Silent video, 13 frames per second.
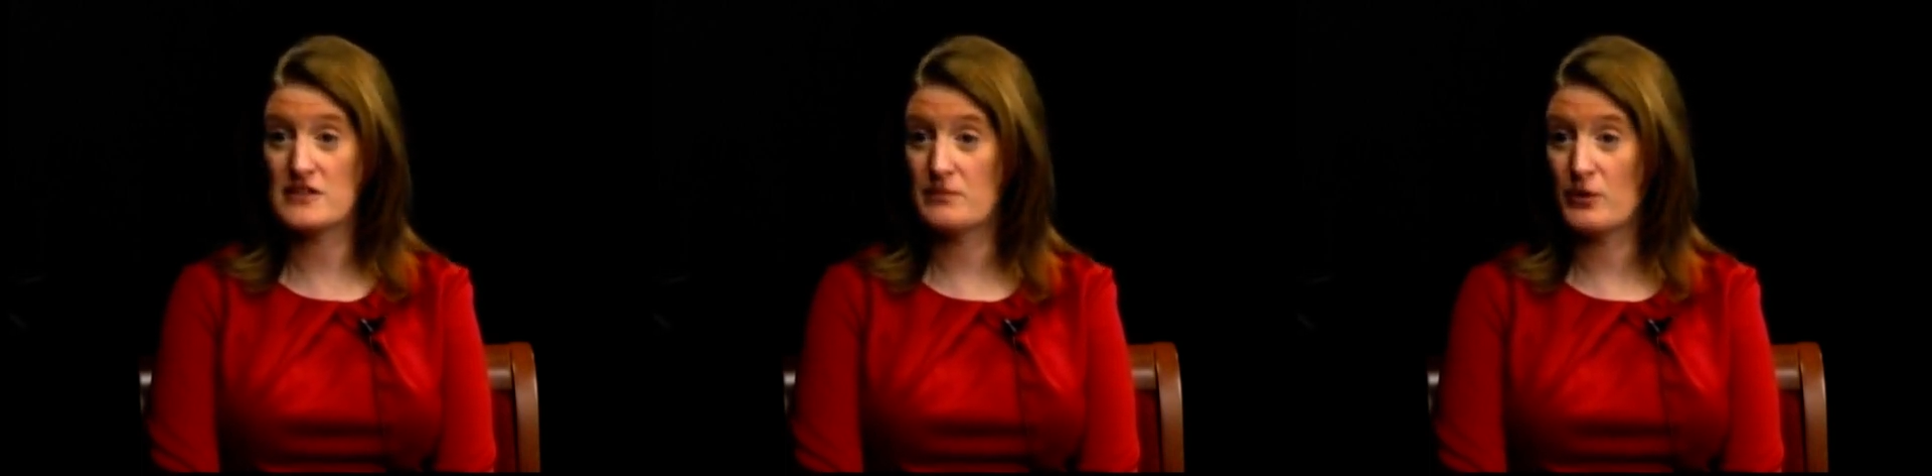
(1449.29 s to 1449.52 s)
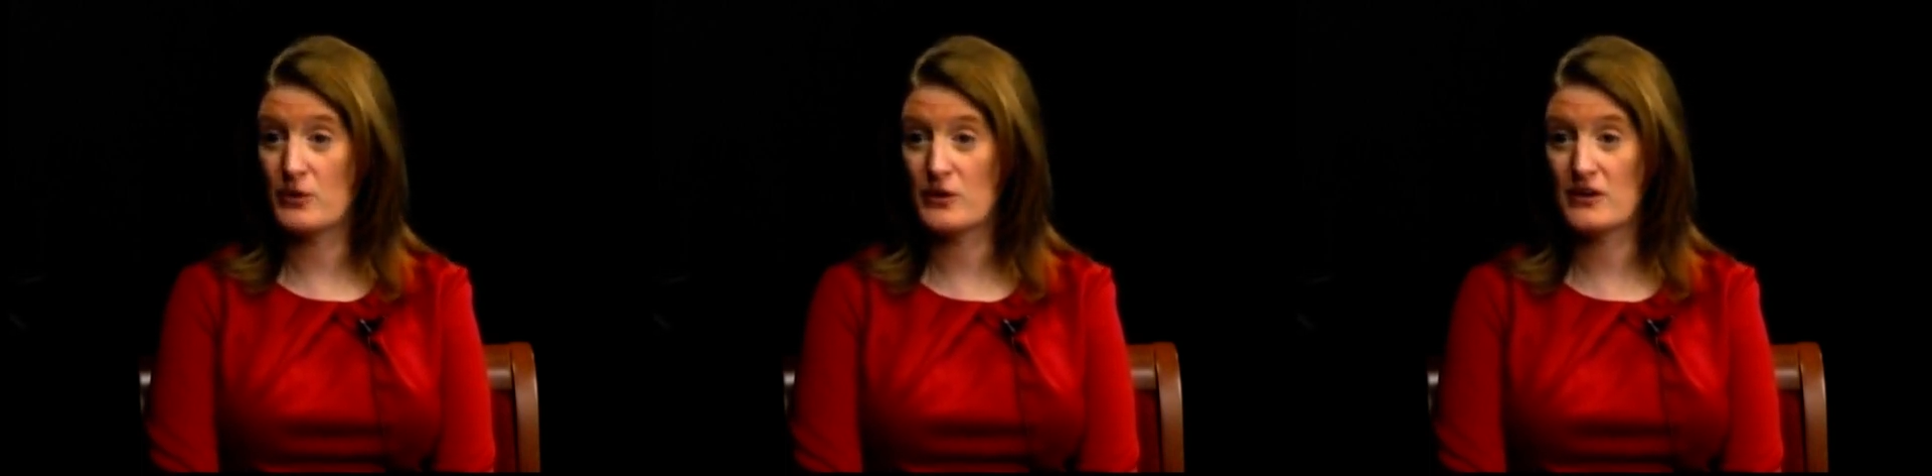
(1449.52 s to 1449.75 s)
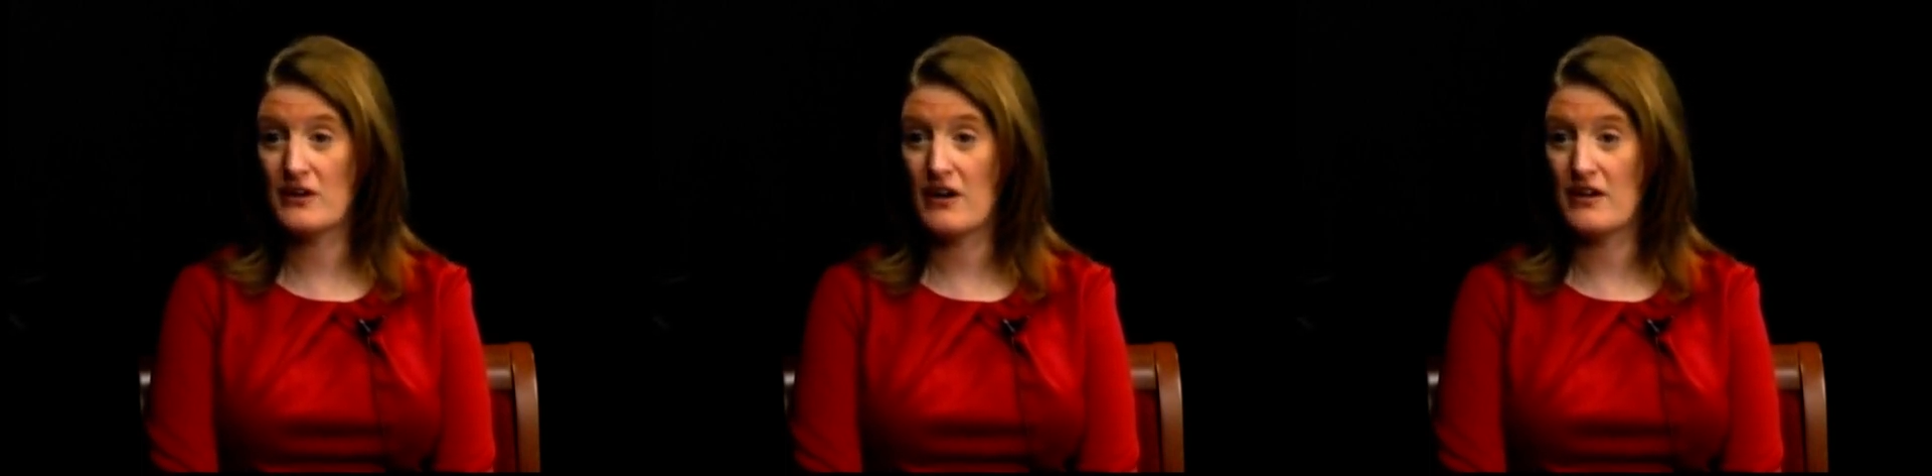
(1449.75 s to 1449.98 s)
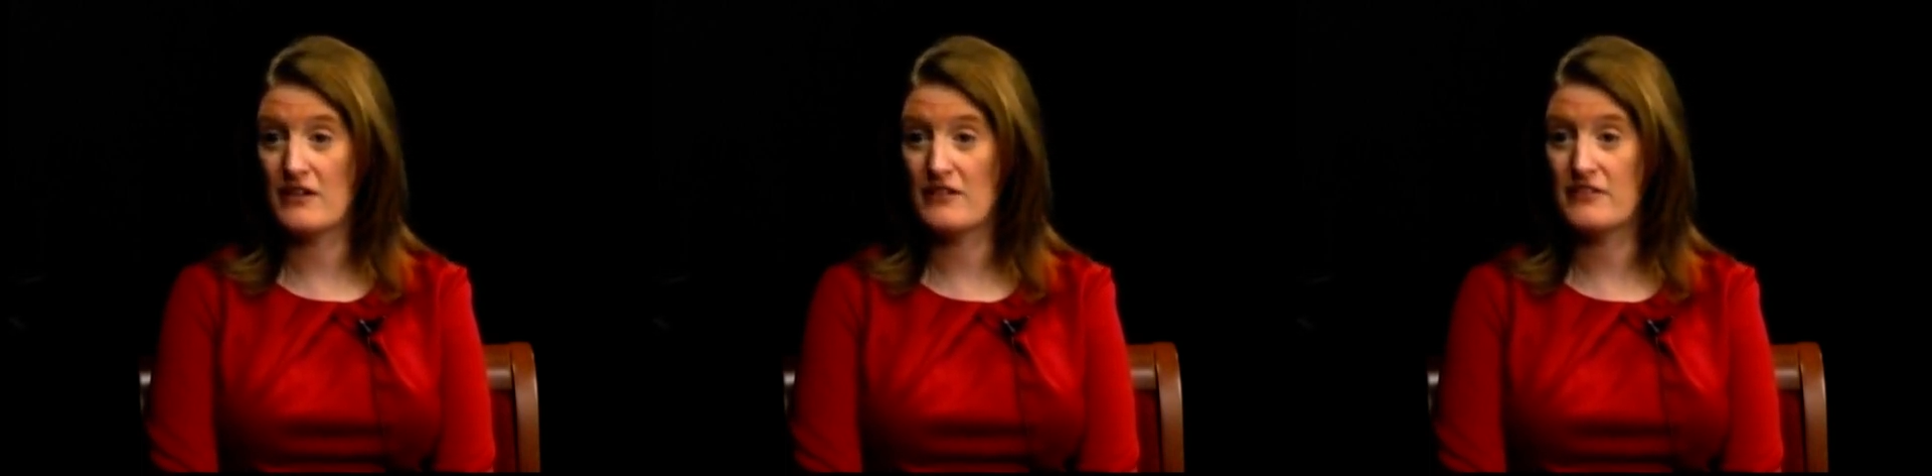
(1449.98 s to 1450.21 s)
support
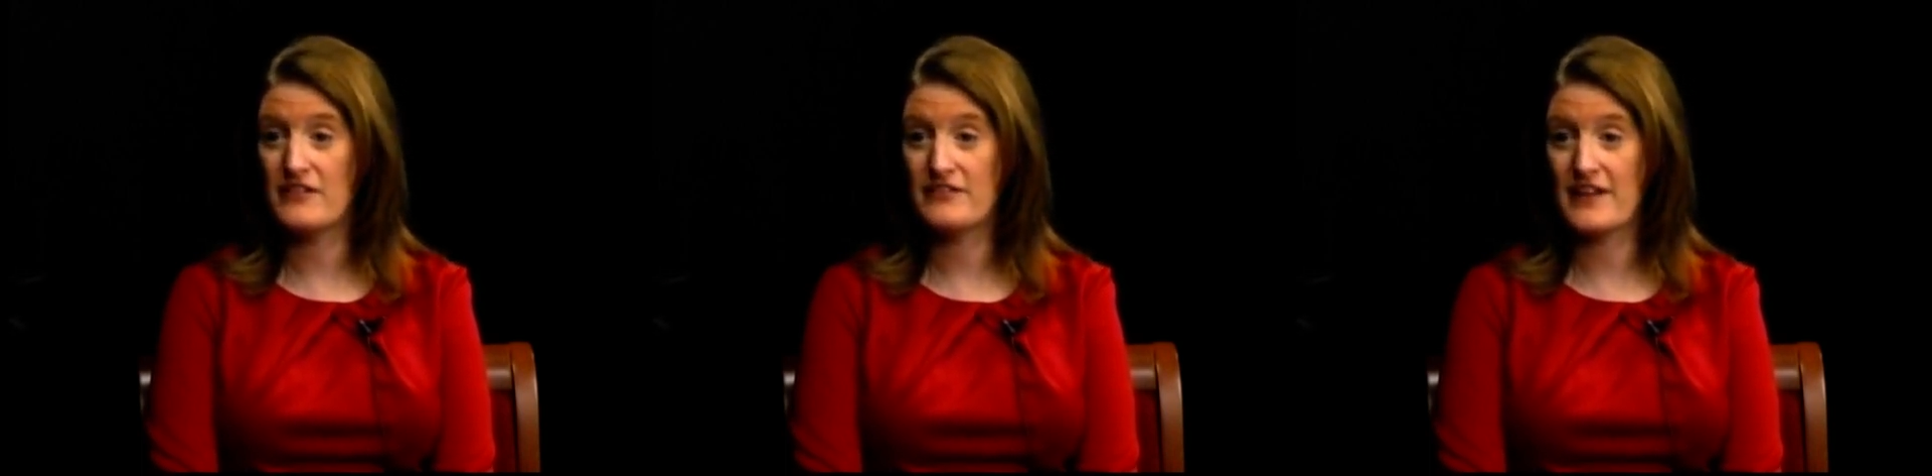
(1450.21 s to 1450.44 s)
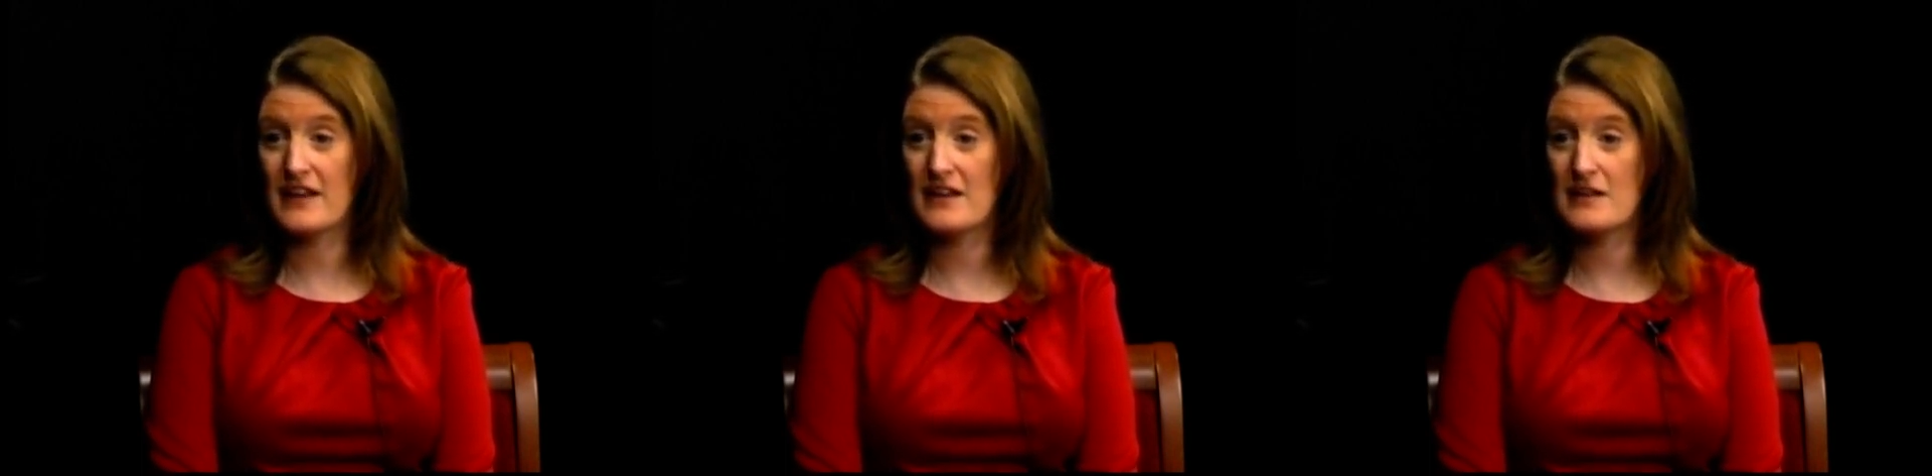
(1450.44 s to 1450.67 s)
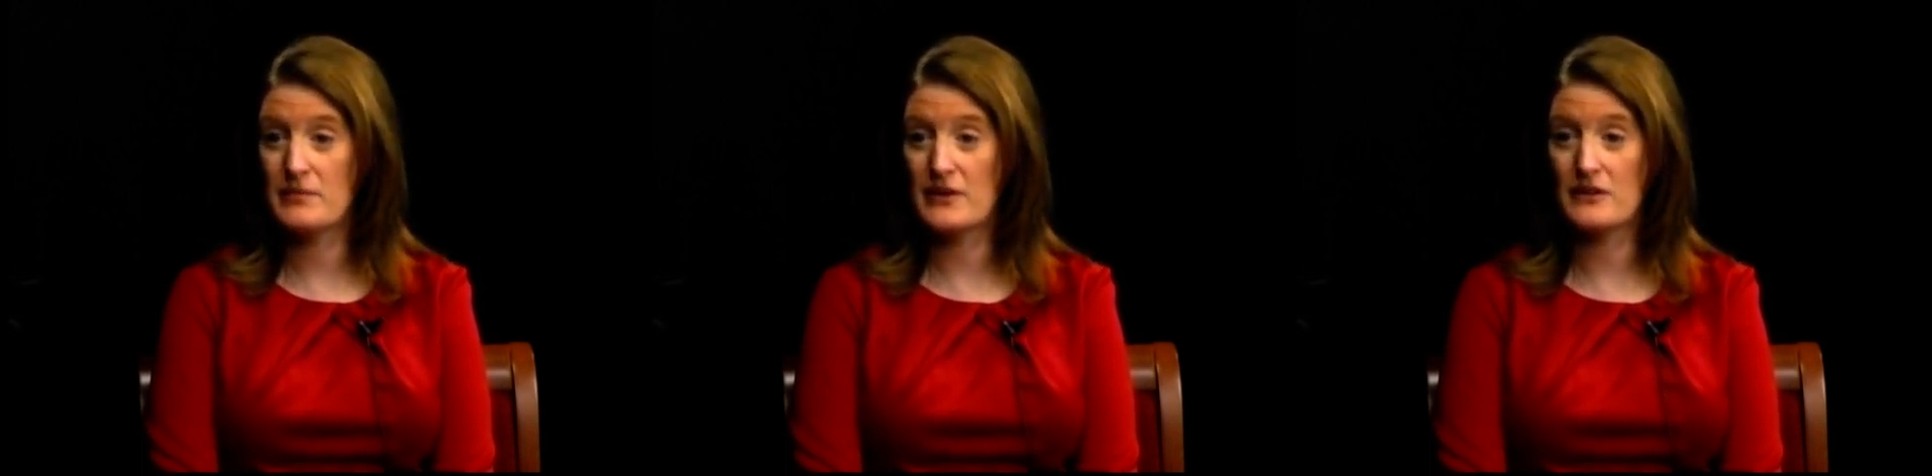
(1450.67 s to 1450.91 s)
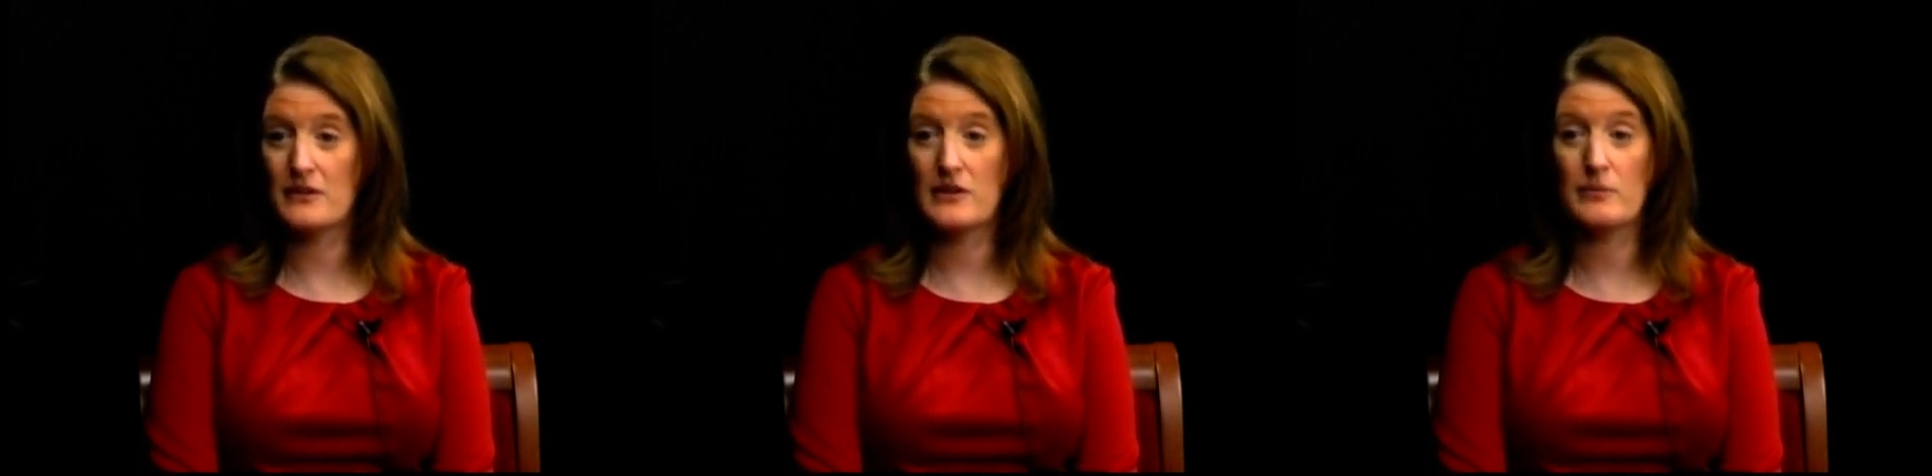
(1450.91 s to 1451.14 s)
of the Fahy bill.